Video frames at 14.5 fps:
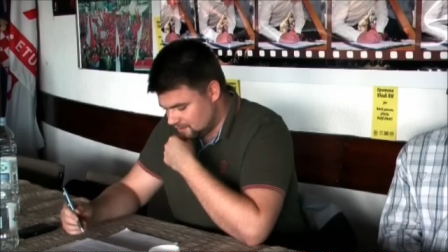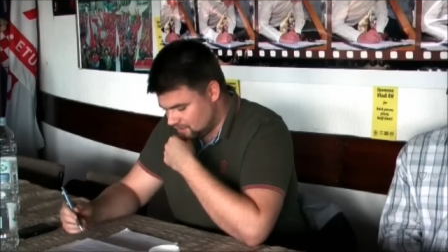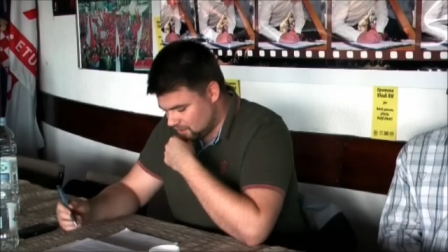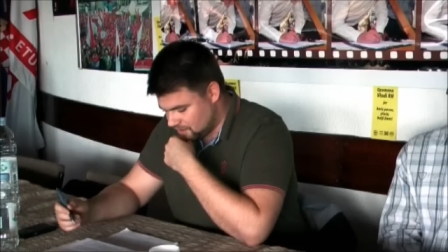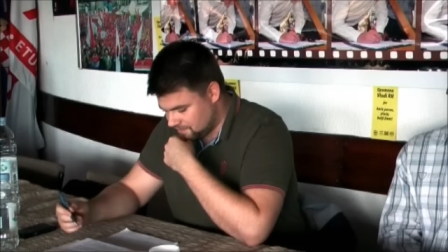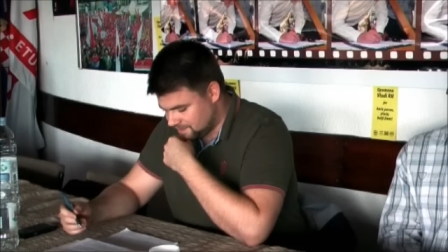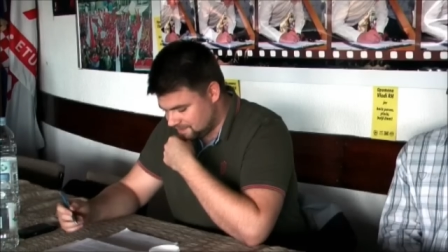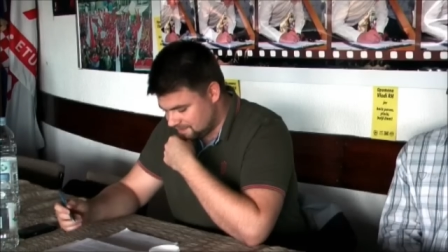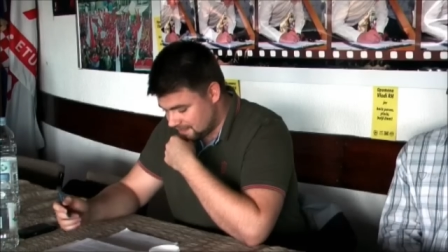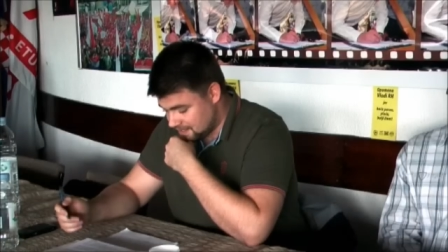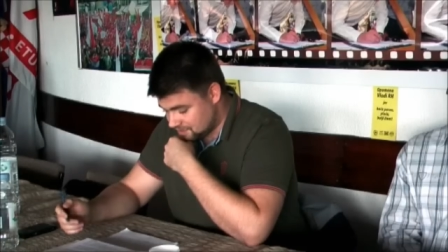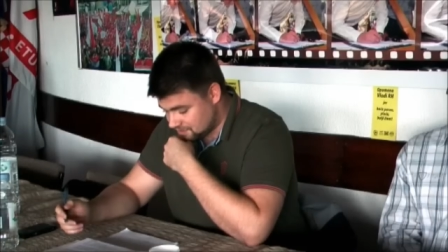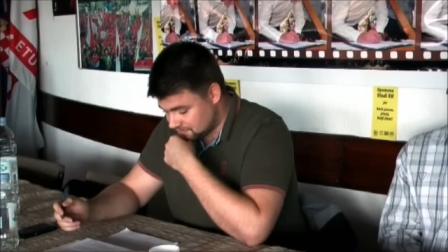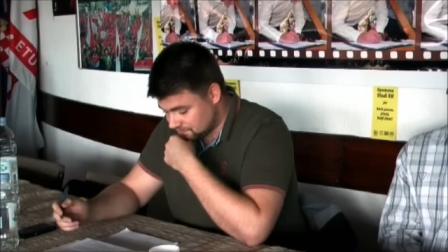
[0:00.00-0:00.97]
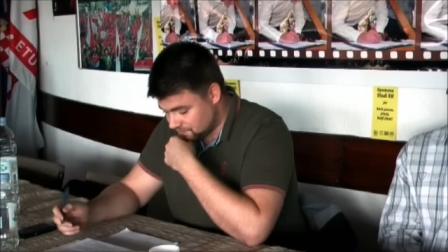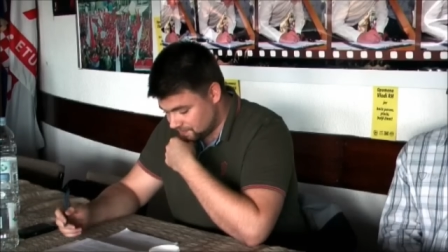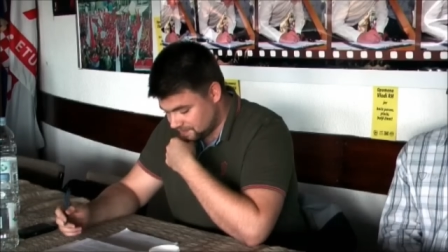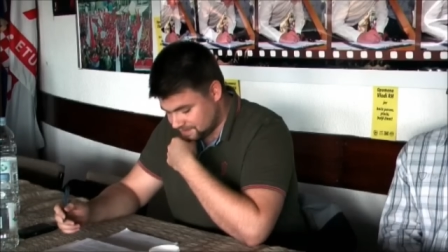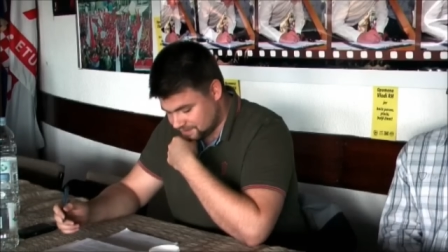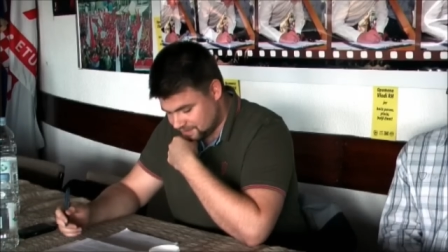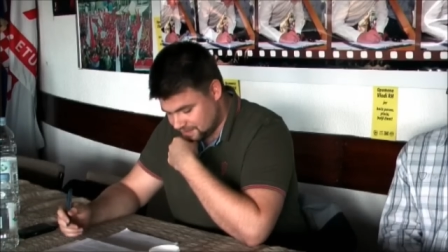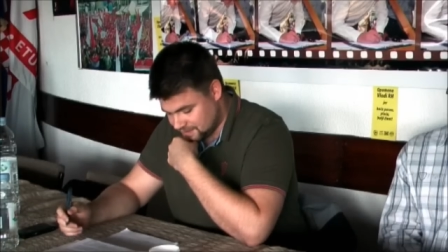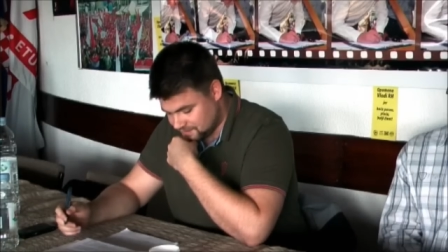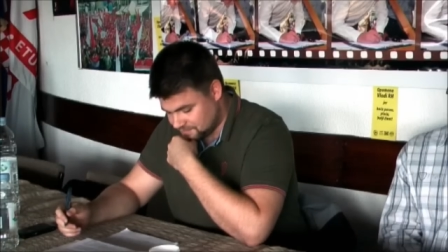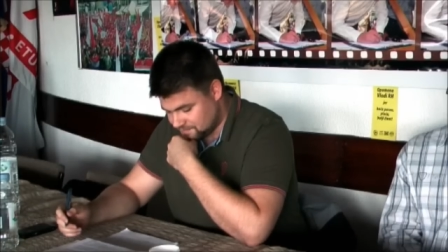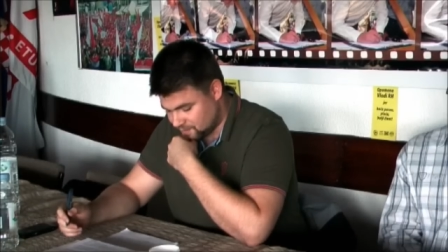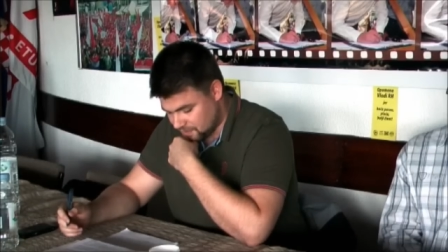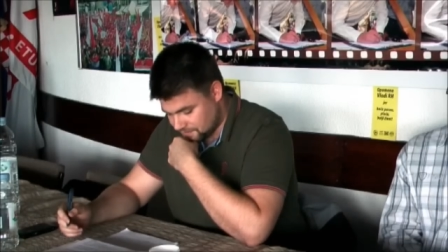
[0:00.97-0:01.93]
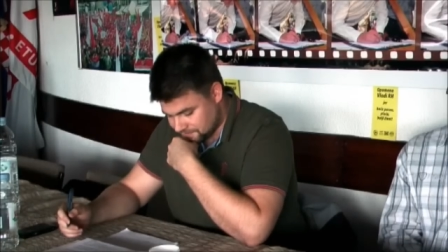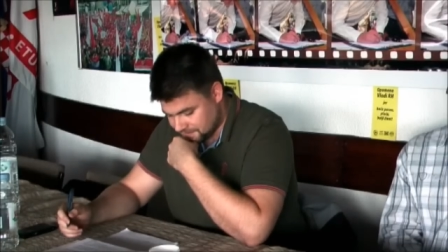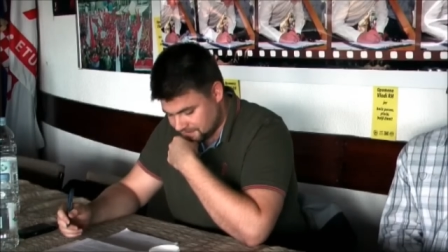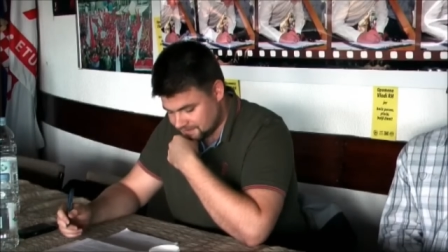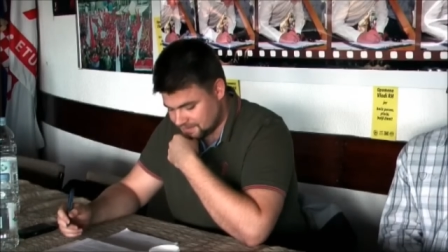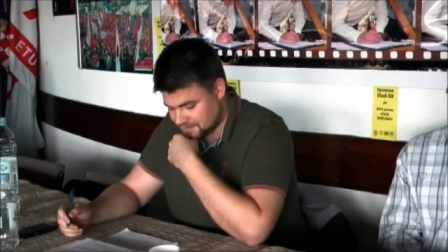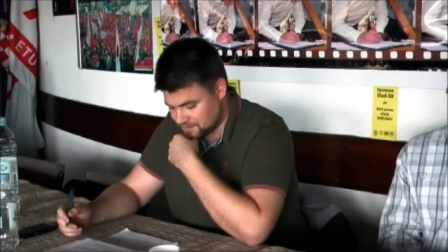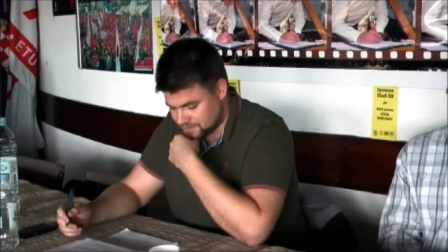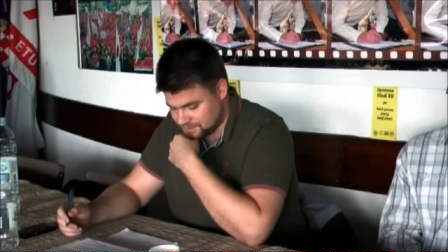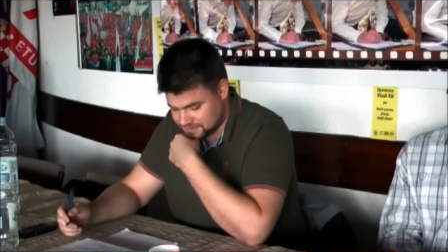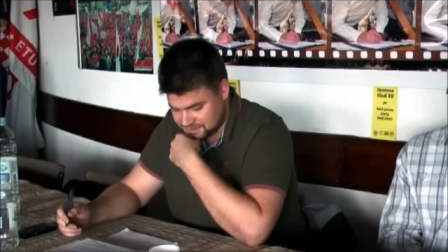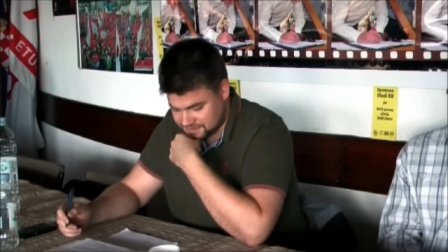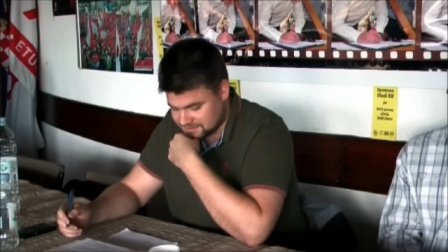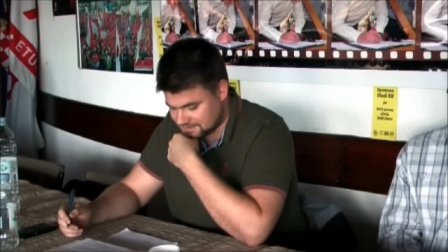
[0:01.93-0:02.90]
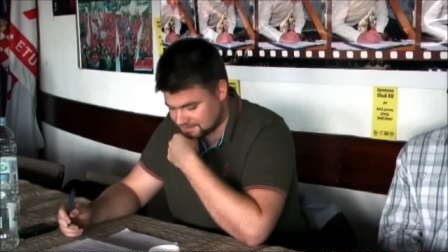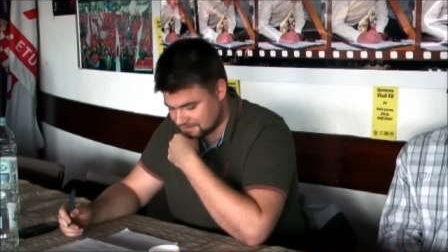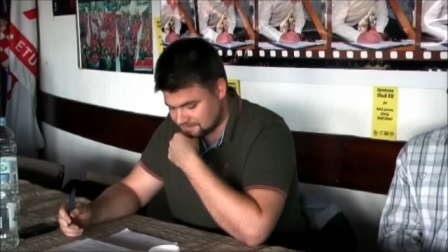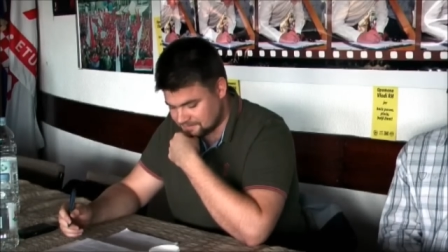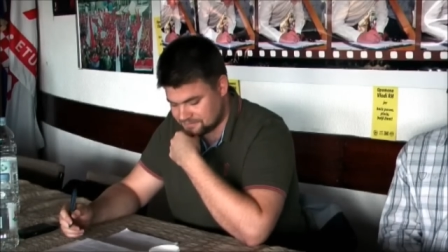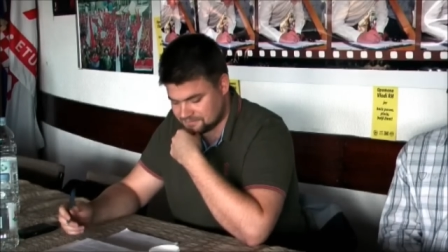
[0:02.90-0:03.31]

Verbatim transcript: law of the natural fall in the rate of profit, which is uh,